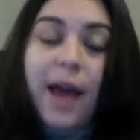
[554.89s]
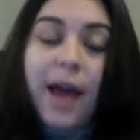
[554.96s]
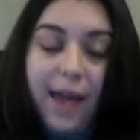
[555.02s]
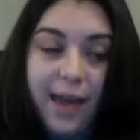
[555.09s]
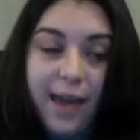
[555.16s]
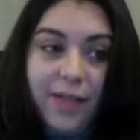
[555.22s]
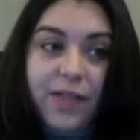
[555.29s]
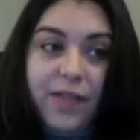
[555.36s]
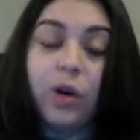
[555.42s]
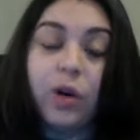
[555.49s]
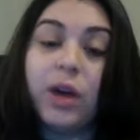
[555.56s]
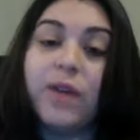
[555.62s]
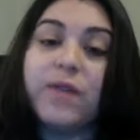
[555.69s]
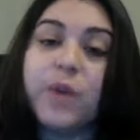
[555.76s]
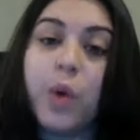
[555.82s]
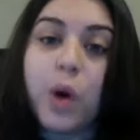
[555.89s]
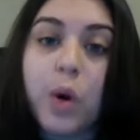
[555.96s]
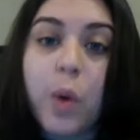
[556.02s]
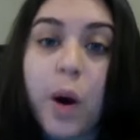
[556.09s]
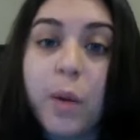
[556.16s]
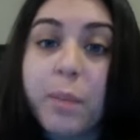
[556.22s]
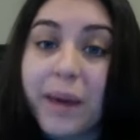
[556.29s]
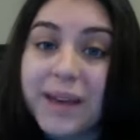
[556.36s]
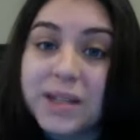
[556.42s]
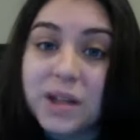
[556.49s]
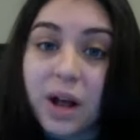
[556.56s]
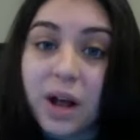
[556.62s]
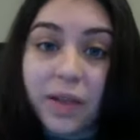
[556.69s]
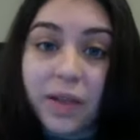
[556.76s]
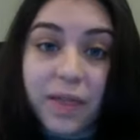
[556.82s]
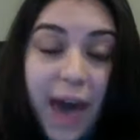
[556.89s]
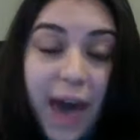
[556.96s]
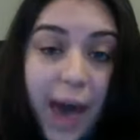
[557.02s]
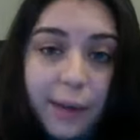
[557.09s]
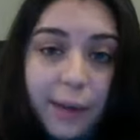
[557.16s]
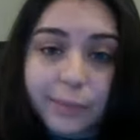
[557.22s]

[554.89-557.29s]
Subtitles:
and they'll give you a quote based on that.